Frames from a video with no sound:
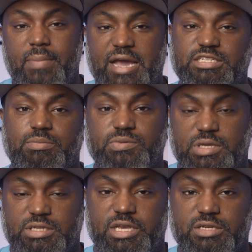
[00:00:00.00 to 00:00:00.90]
maximum
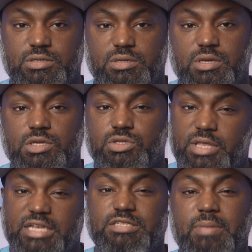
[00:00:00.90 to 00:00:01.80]
skin texture. So
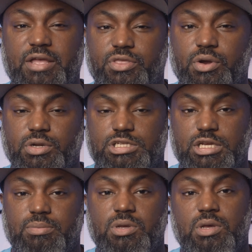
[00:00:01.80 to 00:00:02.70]
that's my 3rd
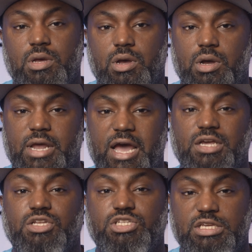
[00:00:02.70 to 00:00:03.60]
tip on how
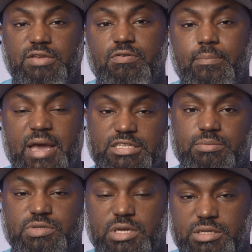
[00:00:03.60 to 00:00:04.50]
to achieve
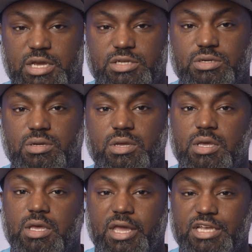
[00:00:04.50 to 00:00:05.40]
maximum skin texture.
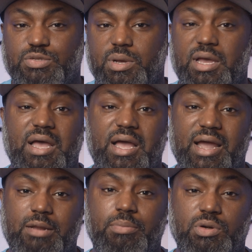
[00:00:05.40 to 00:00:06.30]
And guess what? I
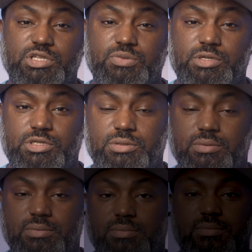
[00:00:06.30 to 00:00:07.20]
got a bonus one too.
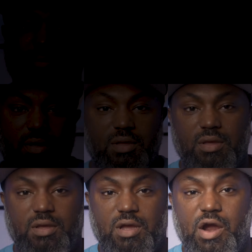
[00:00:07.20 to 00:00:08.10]

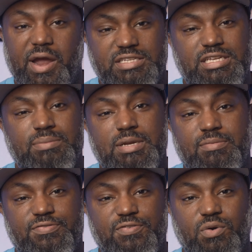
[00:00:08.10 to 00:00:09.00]
All right, tip
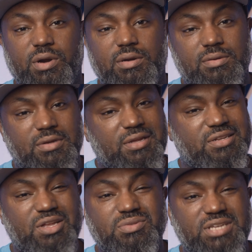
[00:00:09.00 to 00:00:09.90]
number 4,
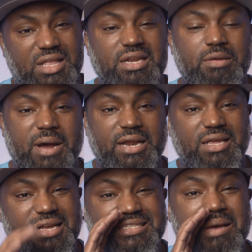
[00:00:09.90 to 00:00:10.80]
don't tell anybody
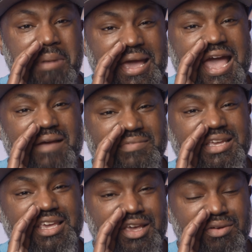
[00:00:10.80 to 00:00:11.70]
because I might have to
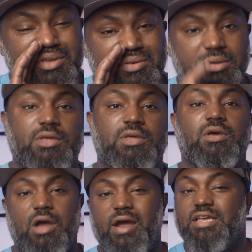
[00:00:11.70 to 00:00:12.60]
kill you.
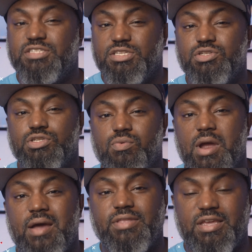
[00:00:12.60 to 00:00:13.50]
All right, it centers
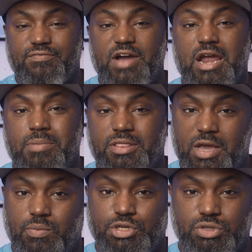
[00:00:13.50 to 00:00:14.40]
around the environment
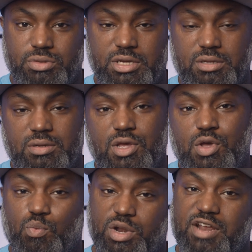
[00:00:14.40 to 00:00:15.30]
that we shoot in.
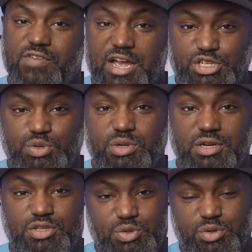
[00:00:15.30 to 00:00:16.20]
Whenever I shoot in
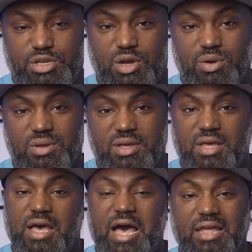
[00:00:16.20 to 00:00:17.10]
the studio,
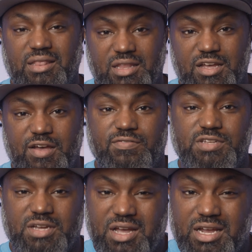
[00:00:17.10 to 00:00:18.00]
I love
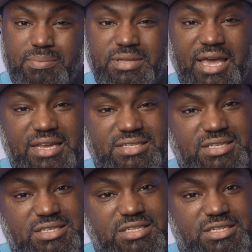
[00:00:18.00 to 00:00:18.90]
to cut up the
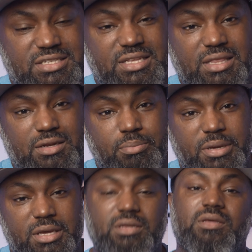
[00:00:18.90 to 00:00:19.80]
AC just a little
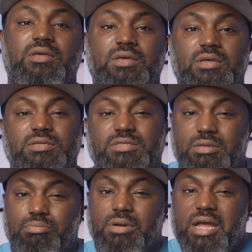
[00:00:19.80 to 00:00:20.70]
bit, just
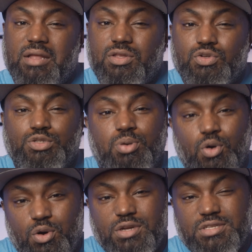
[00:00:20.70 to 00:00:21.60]
to bring out those
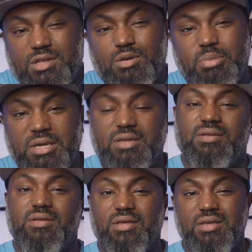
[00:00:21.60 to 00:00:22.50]
pores a little bit.
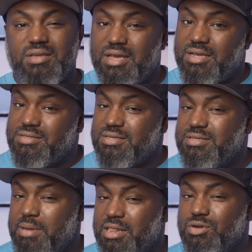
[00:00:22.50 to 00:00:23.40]
Yeah,
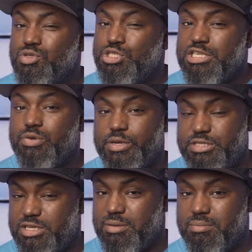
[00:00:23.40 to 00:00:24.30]
it's my little secret
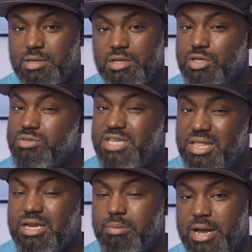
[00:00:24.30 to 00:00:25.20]
tip. Don't
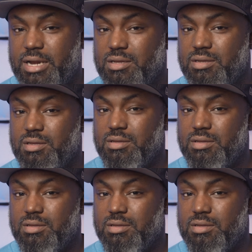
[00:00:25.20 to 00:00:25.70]
tell anybody,